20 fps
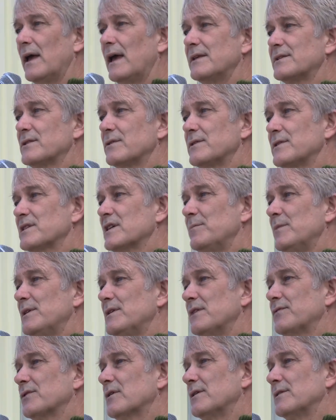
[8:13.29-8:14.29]
And so this is going
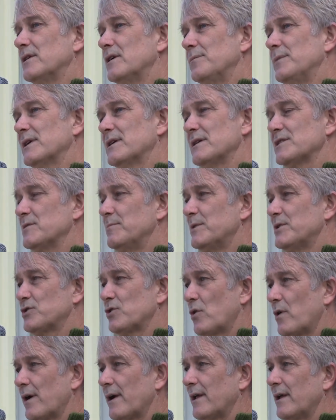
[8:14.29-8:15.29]
to be a difficult year because the
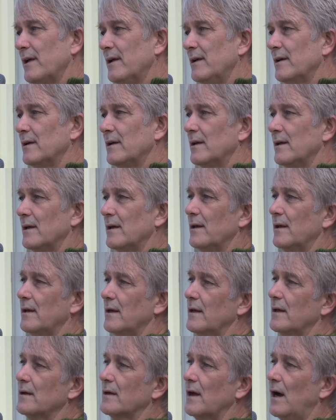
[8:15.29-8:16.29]
majority
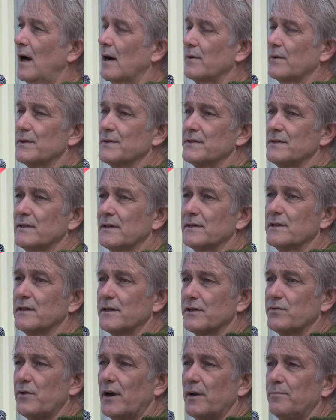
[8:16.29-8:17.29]
in Congress is
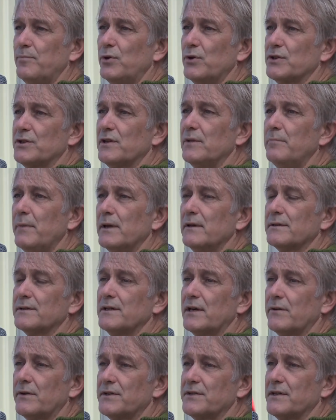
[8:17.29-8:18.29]
going to try to push the
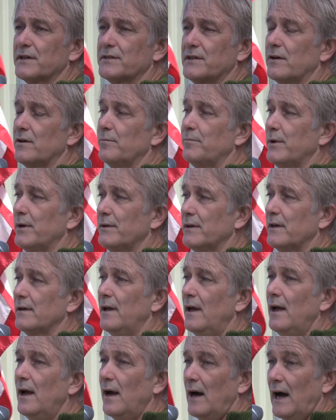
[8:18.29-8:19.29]
military $600 billion
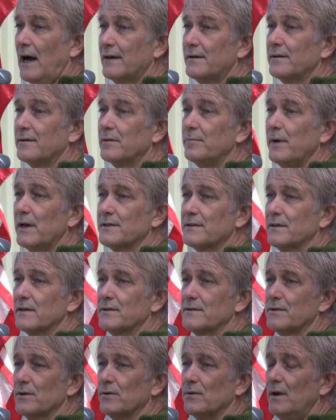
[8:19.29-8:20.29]
onto
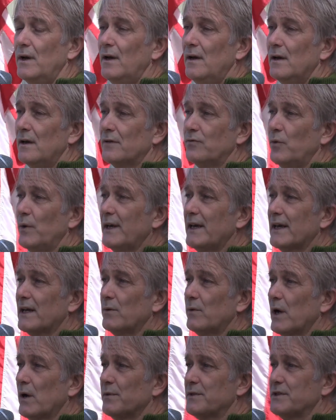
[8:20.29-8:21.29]
domestic. So if we get
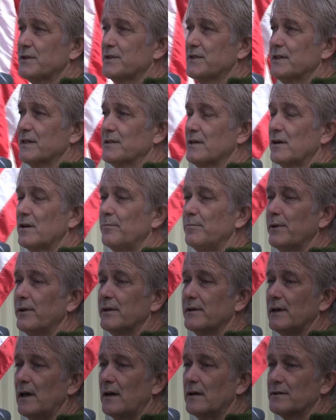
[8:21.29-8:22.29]
away with just $600
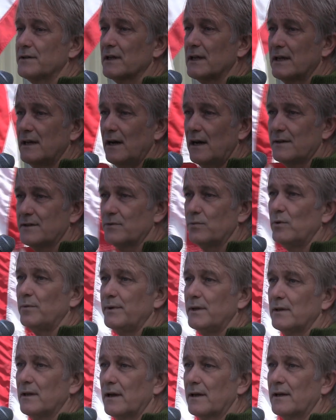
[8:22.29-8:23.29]
billion in cuts, we'll
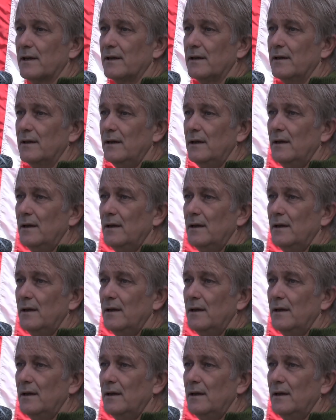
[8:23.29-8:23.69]
be lucky.